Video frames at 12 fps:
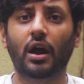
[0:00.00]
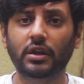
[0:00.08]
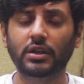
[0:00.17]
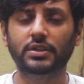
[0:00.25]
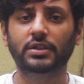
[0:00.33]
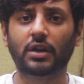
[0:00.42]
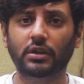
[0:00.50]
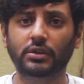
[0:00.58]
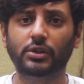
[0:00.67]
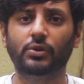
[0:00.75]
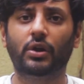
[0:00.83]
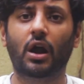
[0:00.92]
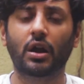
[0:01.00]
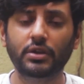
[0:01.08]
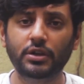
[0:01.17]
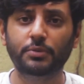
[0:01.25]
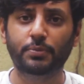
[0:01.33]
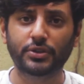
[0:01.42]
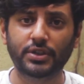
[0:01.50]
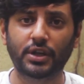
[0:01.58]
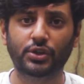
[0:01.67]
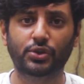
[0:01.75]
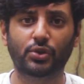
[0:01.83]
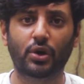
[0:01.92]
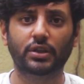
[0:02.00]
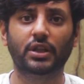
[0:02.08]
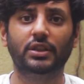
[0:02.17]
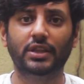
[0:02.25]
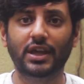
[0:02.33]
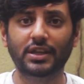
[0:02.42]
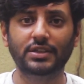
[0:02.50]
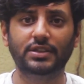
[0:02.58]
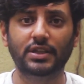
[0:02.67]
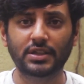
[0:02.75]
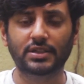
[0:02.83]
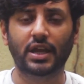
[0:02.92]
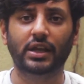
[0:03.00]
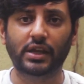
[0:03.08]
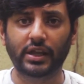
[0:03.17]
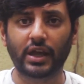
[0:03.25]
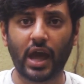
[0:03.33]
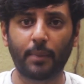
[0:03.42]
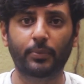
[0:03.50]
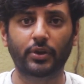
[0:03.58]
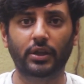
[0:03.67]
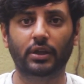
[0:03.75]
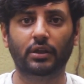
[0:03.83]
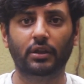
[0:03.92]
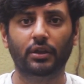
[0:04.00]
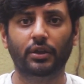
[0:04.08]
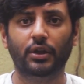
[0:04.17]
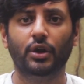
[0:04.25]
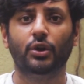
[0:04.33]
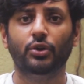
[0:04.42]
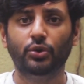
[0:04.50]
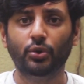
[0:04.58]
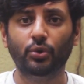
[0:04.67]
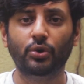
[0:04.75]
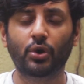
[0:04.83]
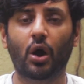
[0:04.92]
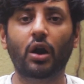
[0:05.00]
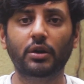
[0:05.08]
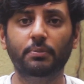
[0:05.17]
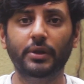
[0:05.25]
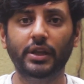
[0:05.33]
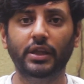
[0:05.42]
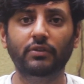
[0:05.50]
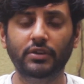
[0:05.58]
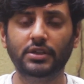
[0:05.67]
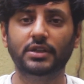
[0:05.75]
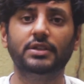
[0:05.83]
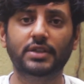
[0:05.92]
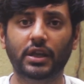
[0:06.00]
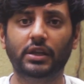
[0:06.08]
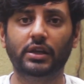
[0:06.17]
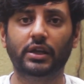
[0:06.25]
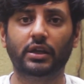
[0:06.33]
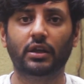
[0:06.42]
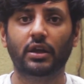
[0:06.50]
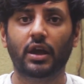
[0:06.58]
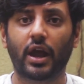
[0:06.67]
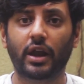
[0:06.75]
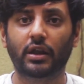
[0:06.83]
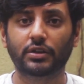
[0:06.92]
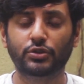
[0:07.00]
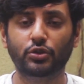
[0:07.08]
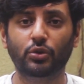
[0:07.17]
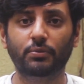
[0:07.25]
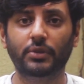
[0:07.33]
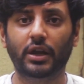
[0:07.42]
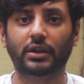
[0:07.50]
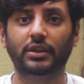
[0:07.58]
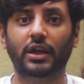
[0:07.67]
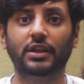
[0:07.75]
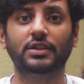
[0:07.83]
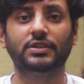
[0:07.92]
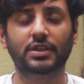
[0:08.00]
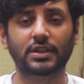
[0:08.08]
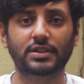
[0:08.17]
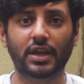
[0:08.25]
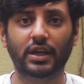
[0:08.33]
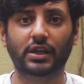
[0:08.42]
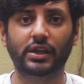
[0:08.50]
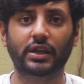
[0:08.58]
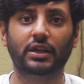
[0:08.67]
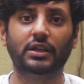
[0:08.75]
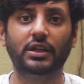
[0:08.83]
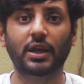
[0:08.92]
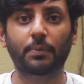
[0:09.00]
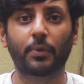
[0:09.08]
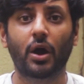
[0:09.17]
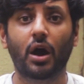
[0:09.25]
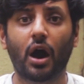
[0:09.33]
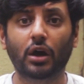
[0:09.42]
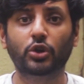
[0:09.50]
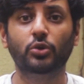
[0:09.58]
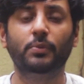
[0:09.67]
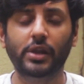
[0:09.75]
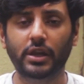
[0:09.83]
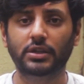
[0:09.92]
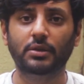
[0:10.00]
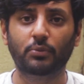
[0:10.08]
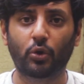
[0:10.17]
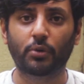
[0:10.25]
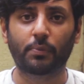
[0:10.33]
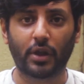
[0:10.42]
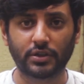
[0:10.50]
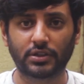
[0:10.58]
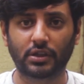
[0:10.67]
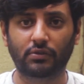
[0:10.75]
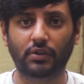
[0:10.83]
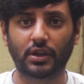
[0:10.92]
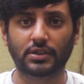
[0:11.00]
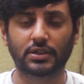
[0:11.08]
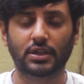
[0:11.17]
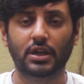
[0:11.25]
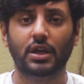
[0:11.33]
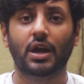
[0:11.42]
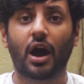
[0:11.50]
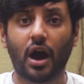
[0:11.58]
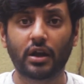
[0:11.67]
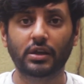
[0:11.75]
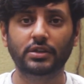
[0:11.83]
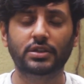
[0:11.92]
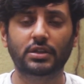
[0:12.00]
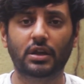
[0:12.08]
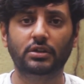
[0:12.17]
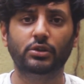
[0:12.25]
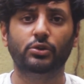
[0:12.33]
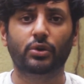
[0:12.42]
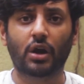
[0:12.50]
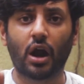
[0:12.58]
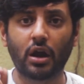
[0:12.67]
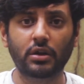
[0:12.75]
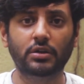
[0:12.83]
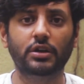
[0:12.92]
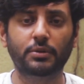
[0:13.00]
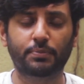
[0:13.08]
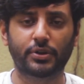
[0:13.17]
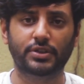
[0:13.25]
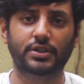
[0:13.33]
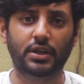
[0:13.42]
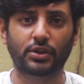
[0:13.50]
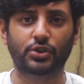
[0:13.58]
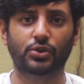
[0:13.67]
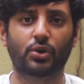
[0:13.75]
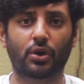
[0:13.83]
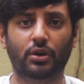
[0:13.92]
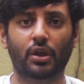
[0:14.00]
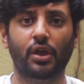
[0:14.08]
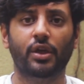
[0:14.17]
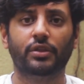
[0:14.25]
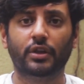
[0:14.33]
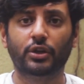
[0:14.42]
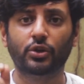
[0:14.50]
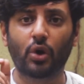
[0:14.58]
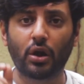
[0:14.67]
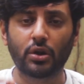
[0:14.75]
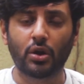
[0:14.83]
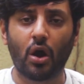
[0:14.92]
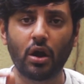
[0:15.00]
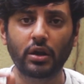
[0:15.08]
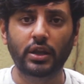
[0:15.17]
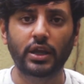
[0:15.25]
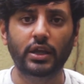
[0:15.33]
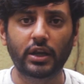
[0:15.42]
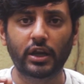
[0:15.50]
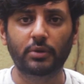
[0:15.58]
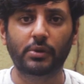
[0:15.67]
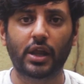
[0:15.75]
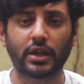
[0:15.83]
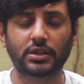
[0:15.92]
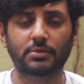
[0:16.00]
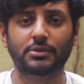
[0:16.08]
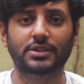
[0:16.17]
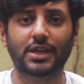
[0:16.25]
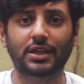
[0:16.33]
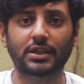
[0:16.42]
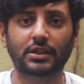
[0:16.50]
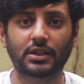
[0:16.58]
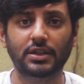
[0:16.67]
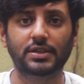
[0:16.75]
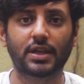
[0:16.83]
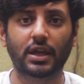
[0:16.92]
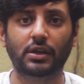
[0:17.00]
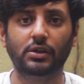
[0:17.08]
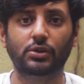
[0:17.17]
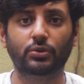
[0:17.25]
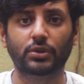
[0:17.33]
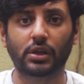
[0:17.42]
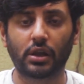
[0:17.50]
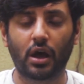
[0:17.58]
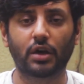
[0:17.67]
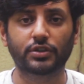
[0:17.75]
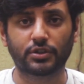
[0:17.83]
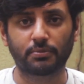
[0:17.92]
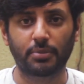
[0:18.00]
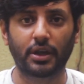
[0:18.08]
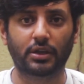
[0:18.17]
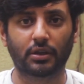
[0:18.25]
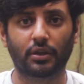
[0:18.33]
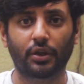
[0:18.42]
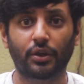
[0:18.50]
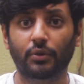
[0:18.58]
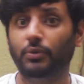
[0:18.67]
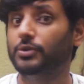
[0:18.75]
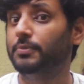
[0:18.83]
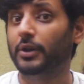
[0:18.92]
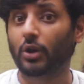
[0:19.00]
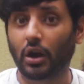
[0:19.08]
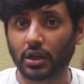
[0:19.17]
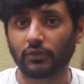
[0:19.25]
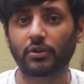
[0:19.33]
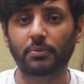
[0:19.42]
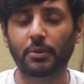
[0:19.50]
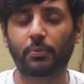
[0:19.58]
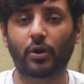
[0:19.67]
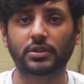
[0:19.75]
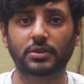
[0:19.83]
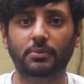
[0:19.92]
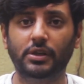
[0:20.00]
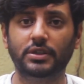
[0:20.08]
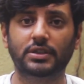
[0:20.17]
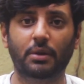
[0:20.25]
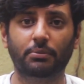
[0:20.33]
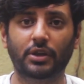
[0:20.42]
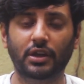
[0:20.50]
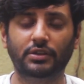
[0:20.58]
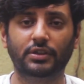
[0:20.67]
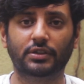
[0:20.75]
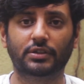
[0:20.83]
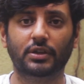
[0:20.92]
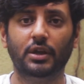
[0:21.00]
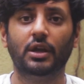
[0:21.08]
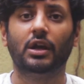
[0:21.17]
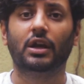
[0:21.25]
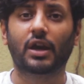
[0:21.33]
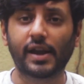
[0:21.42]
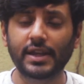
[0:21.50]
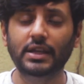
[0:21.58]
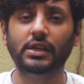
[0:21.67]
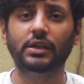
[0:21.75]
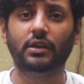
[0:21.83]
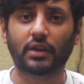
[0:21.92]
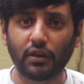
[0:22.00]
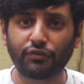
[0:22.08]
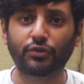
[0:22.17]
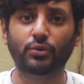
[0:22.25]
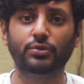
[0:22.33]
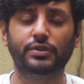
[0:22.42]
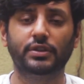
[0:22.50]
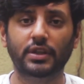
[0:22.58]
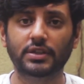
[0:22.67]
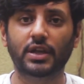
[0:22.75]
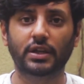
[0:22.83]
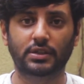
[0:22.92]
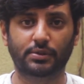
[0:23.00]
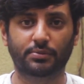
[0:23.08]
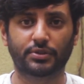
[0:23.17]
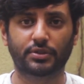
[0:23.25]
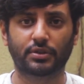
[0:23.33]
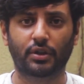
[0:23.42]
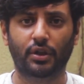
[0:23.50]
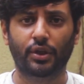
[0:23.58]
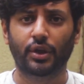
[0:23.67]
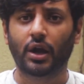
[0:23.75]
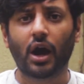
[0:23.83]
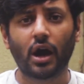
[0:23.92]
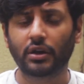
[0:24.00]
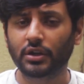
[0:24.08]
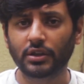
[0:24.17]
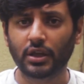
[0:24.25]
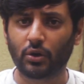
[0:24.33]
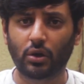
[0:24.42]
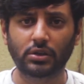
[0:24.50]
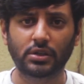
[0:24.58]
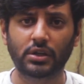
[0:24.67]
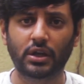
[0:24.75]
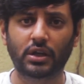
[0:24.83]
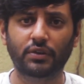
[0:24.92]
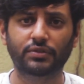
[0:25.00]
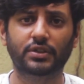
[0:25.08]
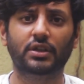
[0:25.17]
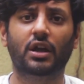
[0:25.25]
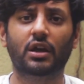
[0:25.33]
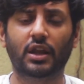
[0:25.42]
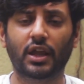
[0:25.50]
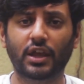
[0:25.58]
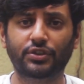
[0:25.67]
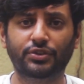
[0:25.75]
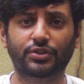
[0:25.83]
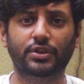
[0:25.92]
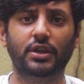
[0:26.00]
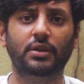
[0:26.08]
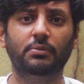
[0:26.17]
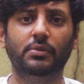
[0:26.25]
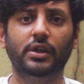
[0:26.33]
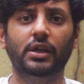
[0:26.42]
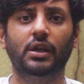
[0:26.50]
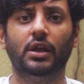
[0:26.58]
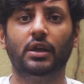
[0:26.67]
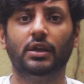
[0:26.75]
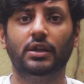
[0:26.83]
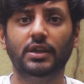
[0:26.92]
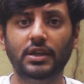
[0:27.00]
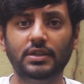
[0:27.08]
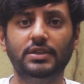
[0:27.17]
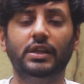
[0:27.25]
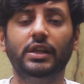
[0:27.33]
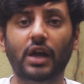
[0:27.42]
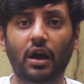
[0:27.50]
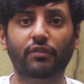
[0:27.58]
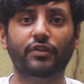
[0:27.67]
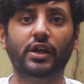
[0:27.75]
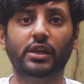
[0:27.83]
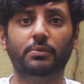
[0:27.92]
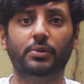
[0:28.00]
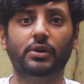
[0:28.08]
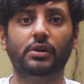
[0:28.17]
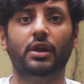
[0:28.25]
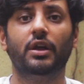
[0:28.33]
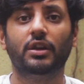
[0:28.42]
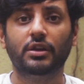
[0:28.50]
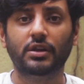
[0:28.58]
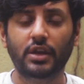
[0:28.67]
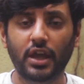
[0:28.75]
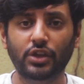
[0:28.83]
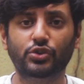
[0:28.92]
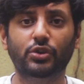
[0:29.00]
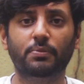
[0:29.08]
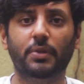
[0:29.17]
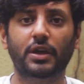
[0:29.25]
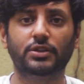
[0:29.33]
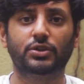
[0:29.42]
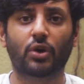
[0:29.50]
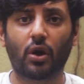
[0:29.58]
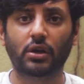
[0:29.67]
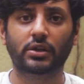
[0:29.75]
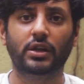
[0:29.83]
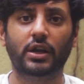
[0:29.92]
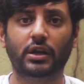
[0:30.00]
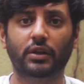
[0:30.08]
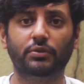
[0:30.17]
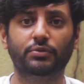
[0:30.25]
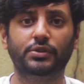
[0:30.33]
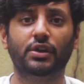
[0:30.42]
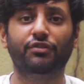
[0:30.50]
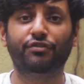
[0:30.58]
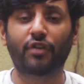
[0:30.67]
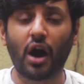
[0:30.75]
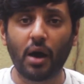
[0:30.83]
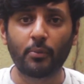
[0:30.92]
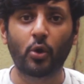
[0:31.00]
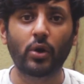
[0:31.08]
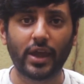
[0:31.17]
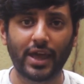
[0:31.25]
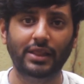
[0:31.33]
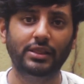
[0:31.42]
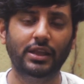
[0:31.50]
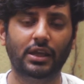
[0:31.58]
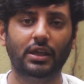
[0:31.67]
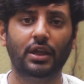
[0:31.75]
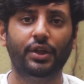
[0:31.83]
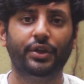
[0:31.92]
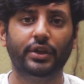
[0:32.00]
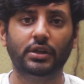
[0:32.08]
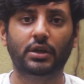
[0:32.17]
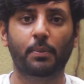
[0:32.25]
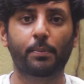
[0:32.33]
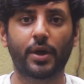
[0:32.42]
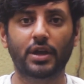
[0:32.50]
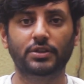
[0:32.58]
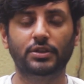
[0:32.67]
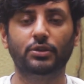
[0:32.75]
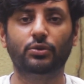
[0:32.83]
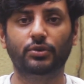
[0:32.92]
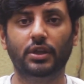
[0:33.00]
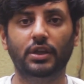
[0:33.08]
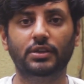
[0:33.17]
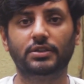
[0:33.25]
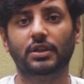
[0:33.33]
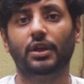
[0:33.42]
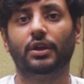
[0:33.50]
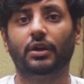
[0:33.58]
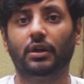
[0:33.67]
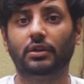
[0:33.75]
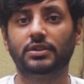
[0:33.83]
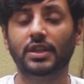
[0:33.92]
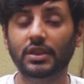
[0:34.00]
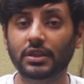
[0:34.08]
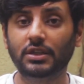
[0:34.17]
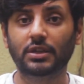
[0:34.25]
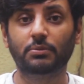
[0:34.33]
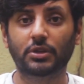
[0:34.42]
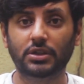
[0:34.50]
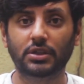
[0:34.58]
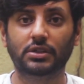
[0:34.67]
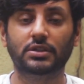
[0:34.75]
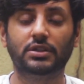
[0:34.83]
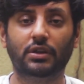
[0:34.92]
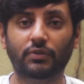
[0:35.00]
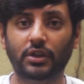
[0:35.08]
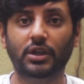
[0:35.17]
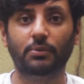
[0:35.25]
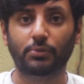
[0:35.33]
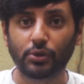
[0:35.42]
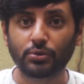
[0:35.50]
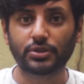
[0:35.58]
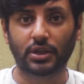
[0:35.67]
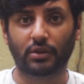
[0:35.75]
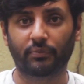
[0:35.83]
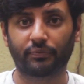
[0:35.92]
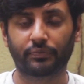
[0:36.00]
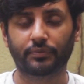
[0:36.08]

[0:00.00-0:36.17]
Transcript: unless and until you're one hundred percent sure that there is recycling happening, do not believe in recycling and assume that there is recycling and keep accumulating more plastic waste. Unless and until you're one hundred percent sure that your non-degradable item is getting recycled to the last bit, which may not even be possible in some cases, kindly refuse these items. Aren't there alternatives? There are extremely easily available nature-based alternatives which are far more healthy in comparison to these uh, synthetic materials that we keep using.